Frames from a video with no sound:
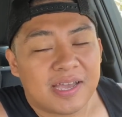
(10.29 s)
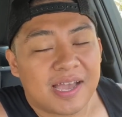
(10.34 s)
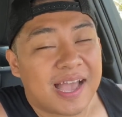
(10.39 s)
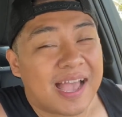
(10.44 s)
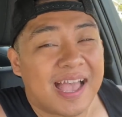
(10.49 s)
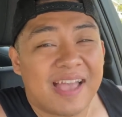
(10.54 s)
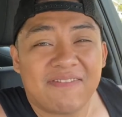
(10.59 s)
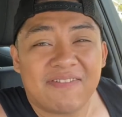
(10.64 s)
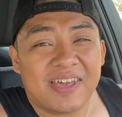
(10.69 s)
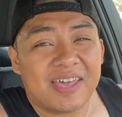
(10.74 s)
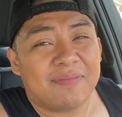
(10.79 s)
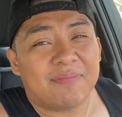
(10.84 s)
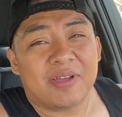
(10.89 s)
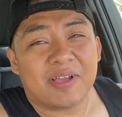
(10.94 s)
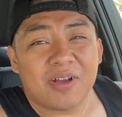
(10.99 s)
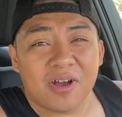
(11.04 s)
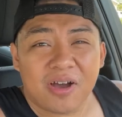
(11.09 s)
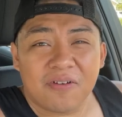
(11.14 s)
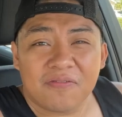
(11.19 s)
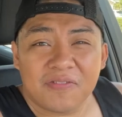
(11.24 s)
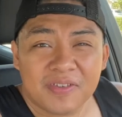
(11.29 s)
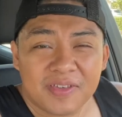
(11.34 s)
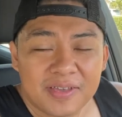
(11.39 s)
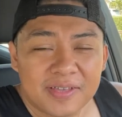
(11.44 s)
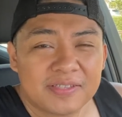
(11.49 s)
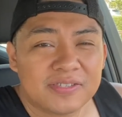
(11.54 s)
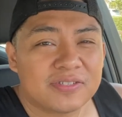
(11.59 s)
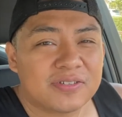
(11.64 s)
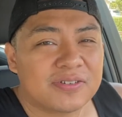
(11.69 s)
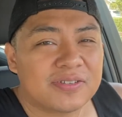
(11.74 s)
I haven't had my coffee
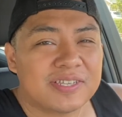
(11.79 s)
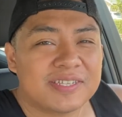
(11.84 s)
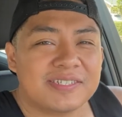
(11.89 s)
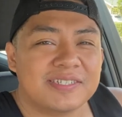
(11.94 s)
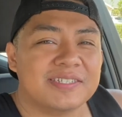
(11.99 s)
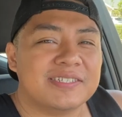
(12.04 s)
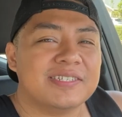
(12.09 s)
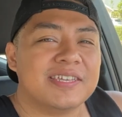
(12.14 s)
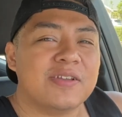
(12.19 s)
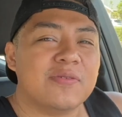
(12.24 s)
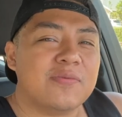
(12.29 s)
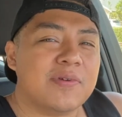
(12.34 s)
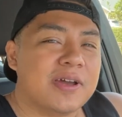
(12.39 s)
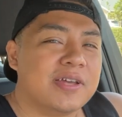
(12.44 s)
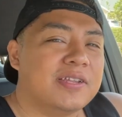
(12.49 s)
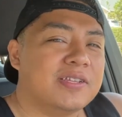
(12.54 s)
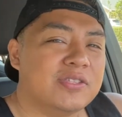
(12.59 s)
yet, so let's just get right